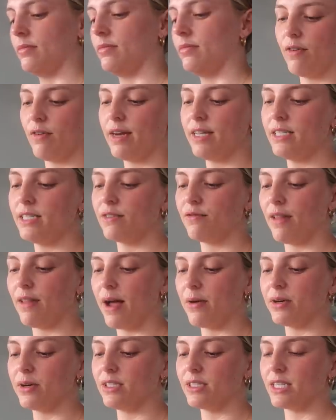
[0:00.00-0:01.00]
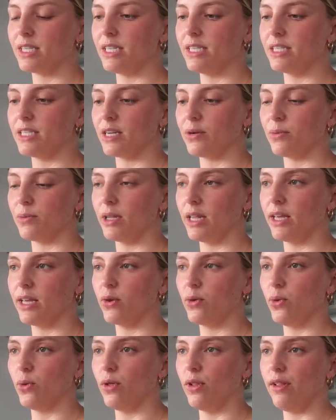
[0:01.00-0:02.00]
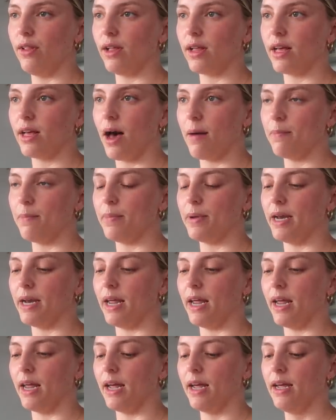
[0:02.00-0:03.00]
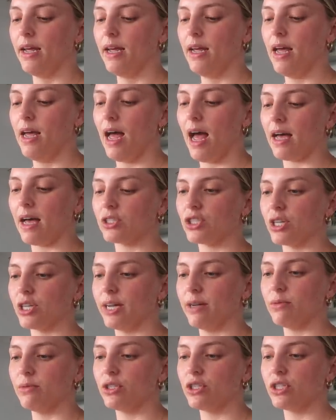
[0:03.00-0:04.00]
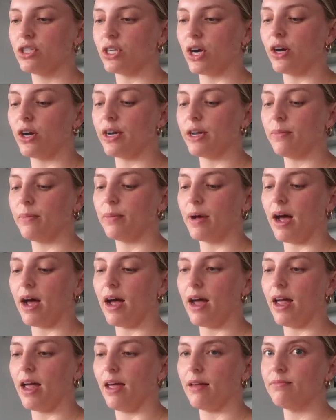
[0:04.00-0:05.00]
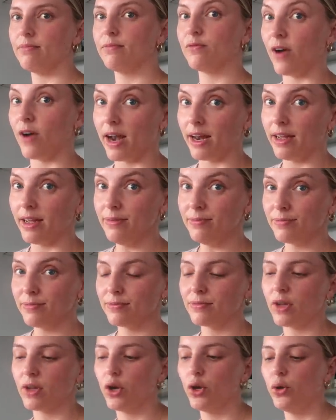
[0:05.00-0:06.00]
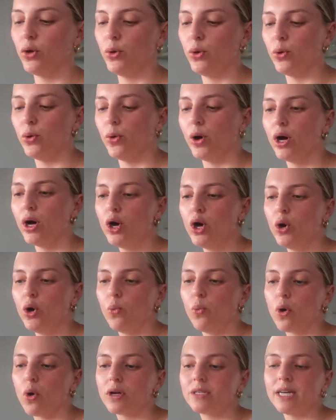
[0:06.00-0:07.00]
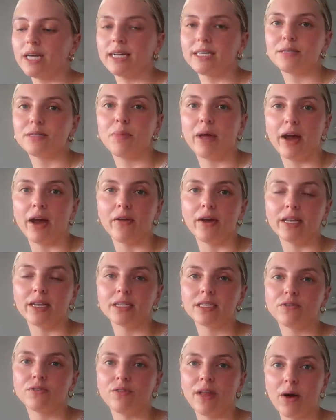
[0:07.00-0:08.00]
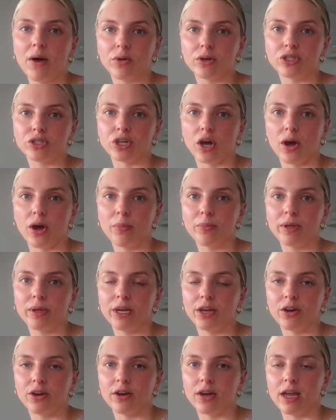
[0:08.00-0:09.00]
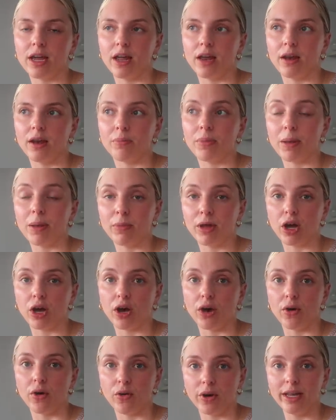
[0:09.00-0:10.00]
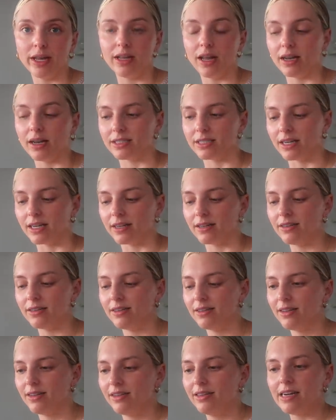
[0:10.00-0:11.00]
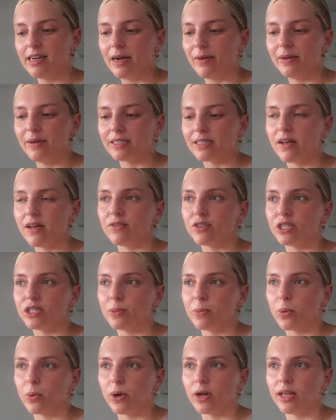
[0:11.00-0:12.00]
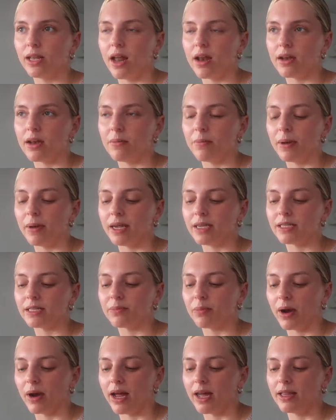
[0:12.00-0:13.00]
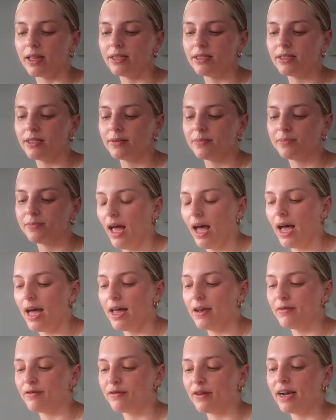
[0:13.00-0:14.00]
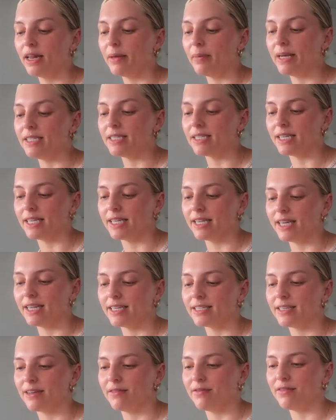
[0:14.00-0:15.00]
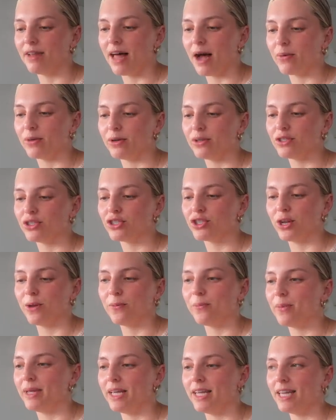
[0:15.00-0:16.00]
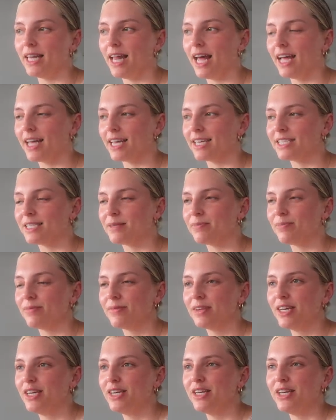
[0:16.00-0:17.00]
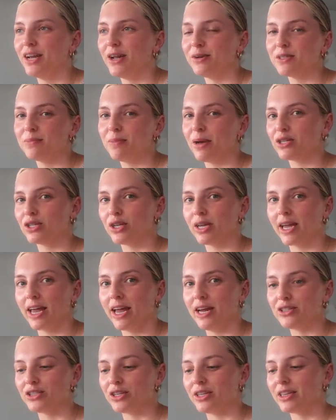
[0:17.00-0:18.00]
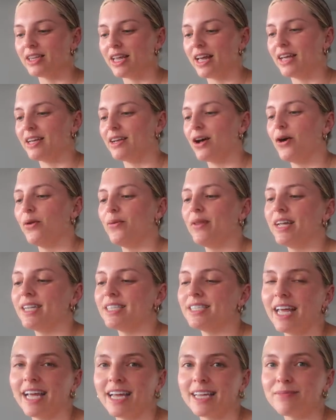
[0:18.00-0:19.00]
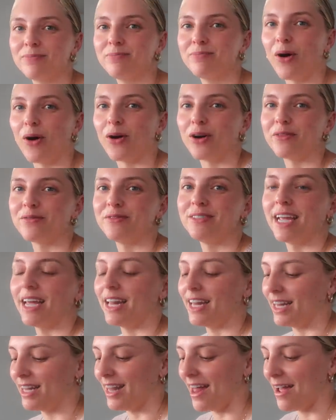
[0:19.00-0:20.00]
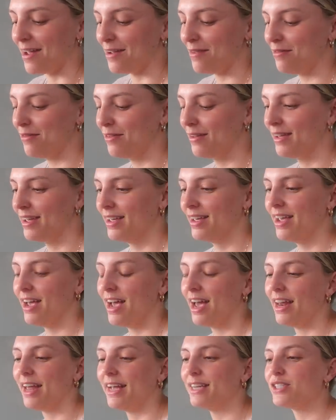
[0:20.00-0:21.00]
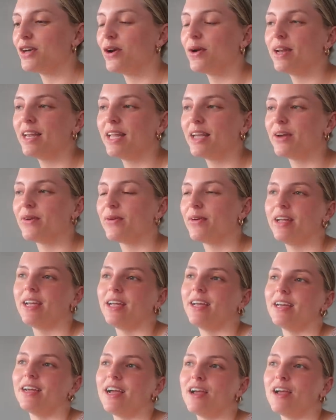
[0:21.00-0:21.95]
Freddie's Flowers is a really cool company. Actually, it was started by Freddie, who worked at his parents' flower shop here in Pimlico in London. I always love to support London-based brands. And Freddie basically thinks that flowers shouldn't be like a, you know, special occasion thing only. It's like a part of daily life. And I totally agree.